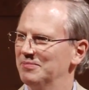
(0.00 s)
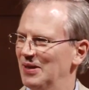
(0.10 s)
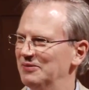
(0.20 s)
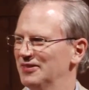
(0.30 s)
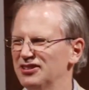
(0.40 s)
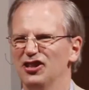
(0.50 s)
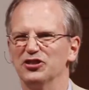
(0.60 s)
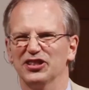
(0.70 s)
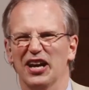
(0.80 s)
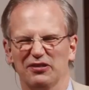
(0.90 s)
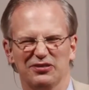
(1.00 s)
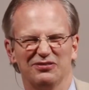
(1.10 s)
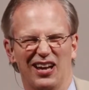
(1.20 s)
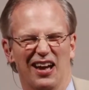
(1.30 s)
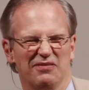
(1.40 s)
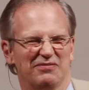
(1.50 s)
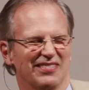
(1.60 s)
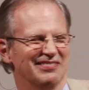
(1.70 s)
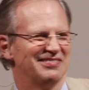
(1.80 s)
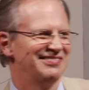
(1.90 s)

but it's close enough. Yeah. Oh.